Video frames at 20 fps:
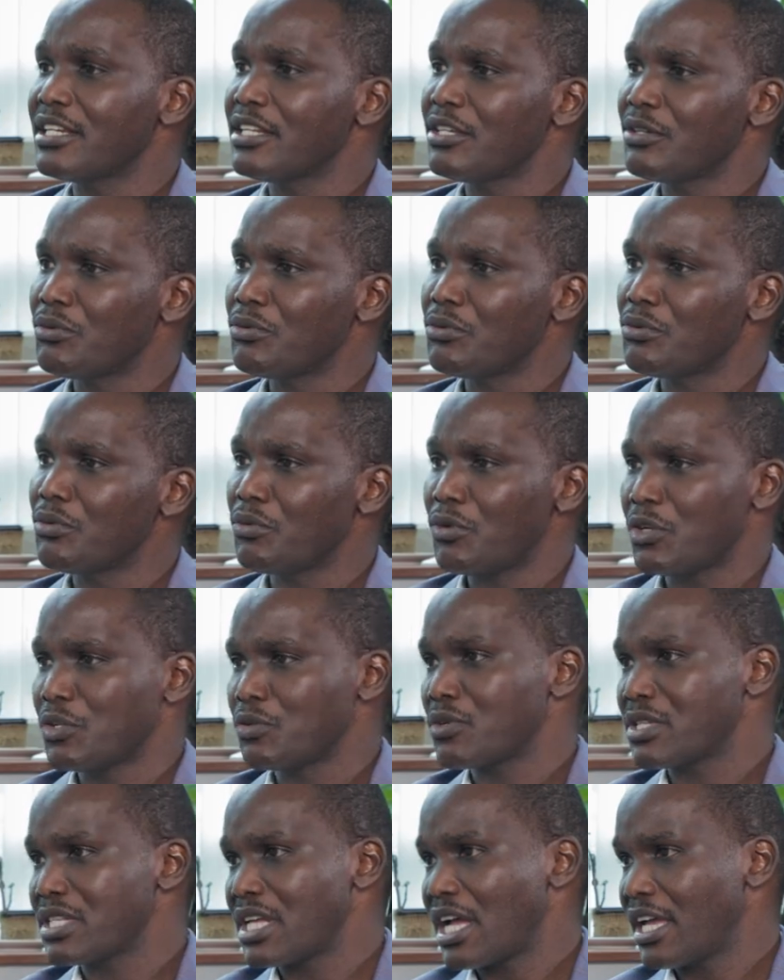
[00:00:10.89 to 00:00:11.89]
knew what
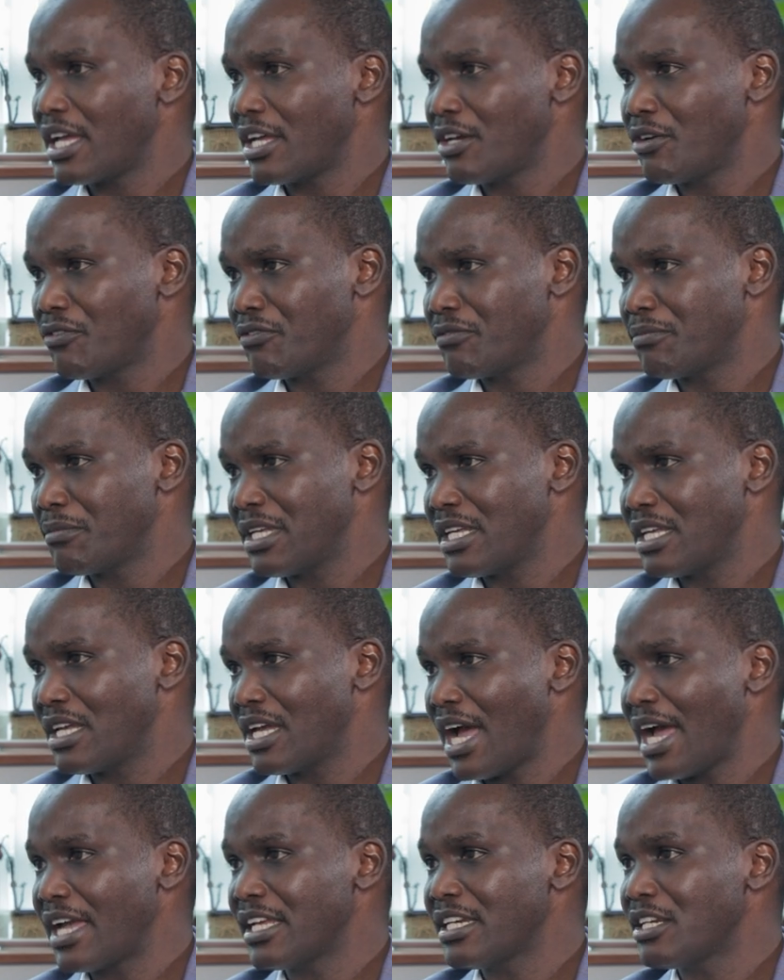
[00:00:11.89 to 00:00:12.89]
was ahead of me.
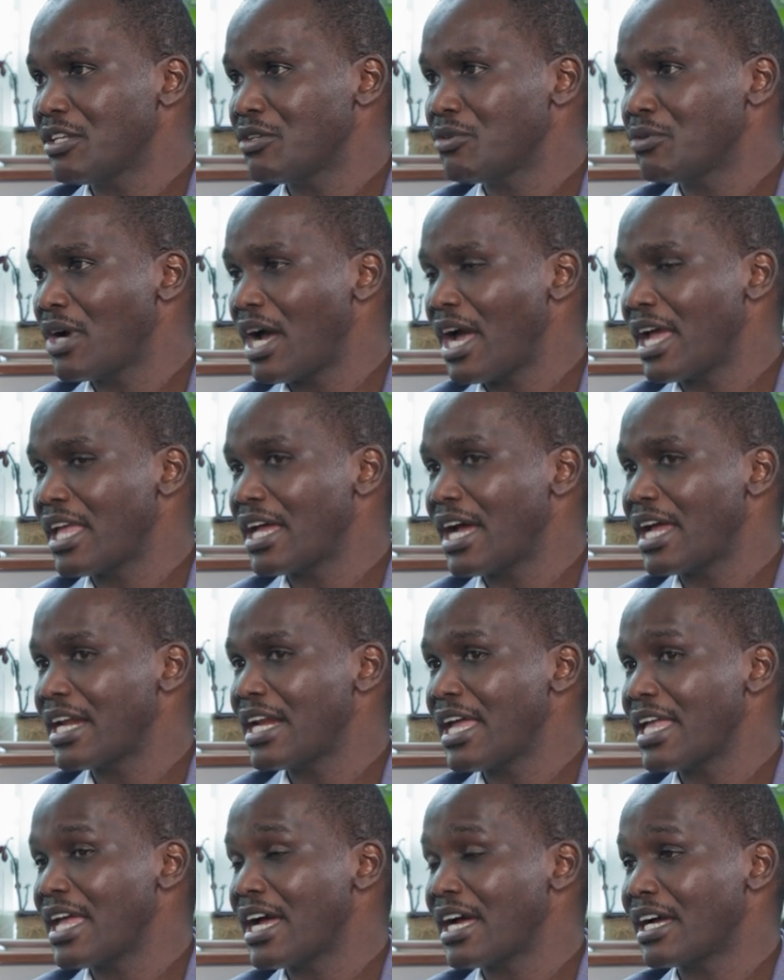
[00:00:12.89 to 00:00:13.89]
I knew I had
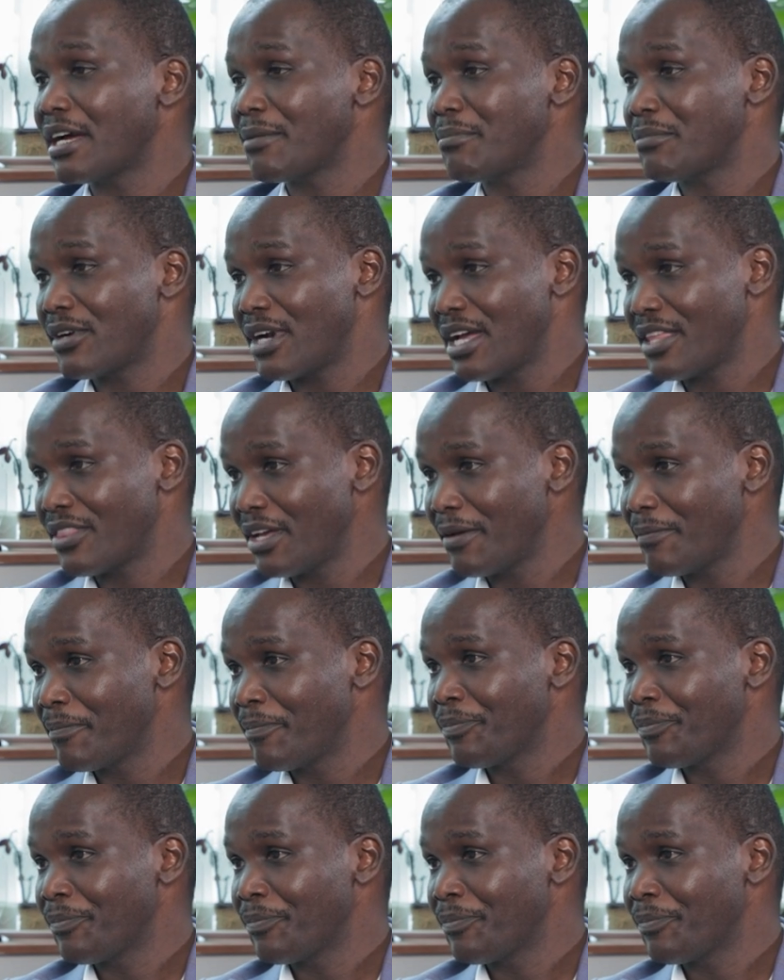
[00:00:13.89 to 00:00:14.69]
a younger brother